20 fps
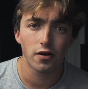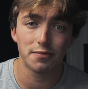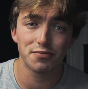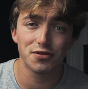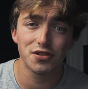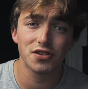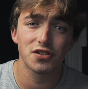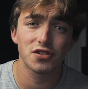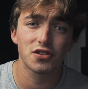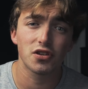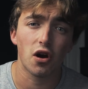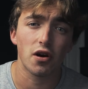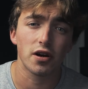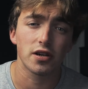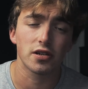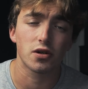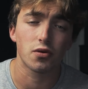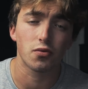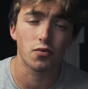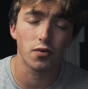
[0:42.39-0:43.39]
I'm just
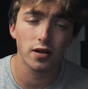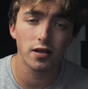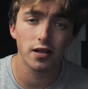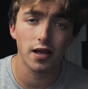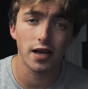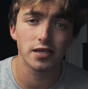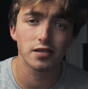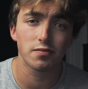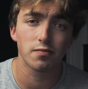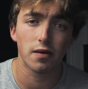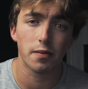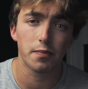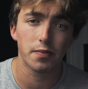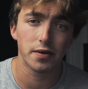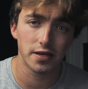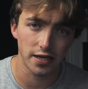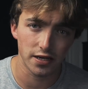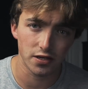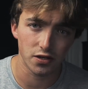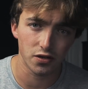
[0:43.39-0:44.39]
starting to realize my
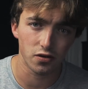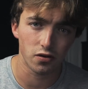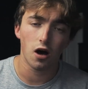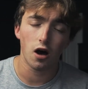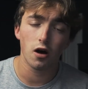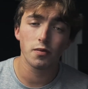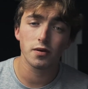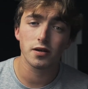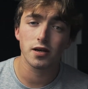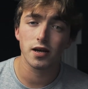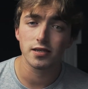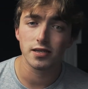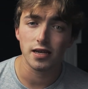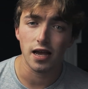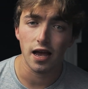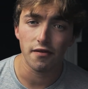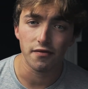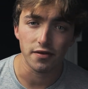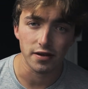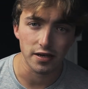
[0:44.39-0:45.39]
potential, all because I
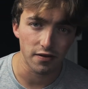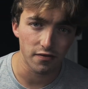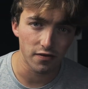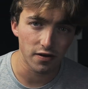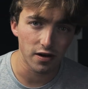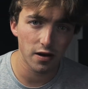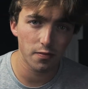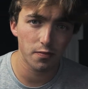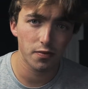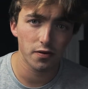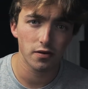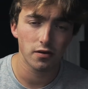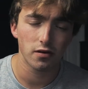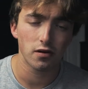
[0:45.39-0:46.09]
haven't given up,